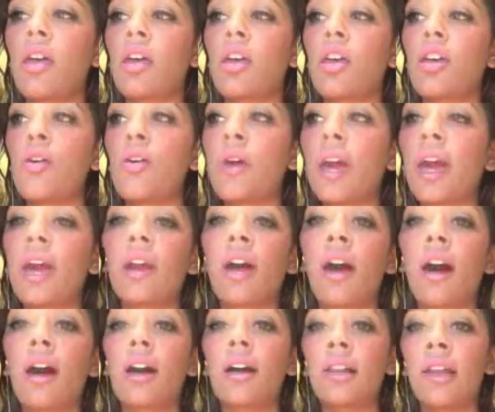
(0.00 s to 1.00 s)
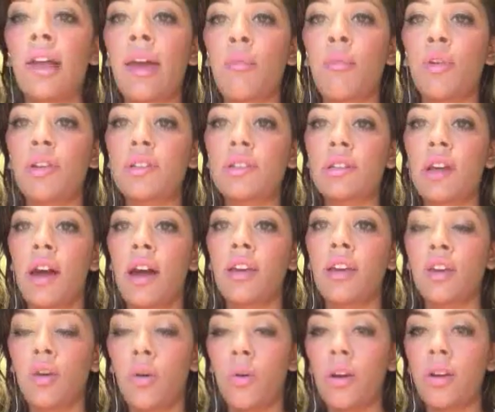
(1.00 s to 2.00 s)
you cannot claim what's not
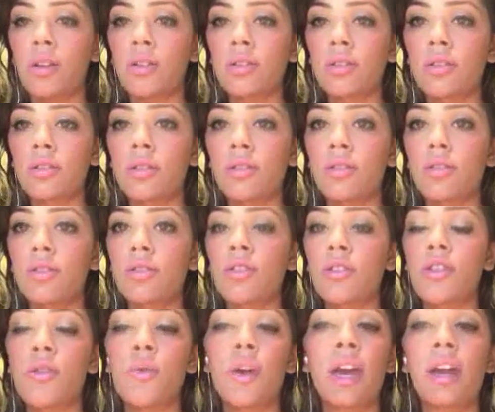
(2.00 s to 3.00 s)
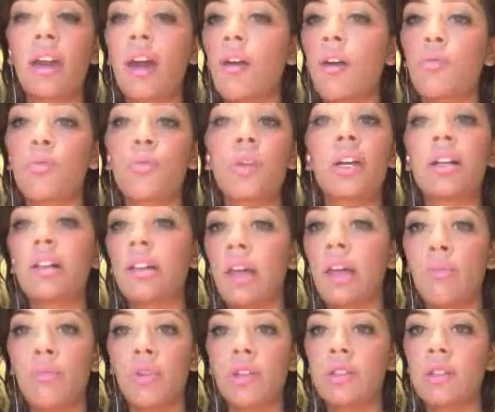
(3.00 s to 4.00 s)
yours, so you cannot
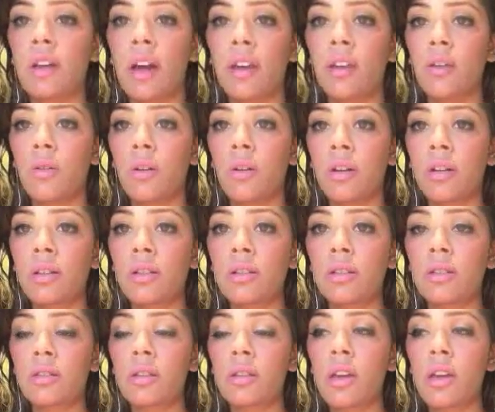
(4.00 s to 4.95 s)
reclaim what's not yours.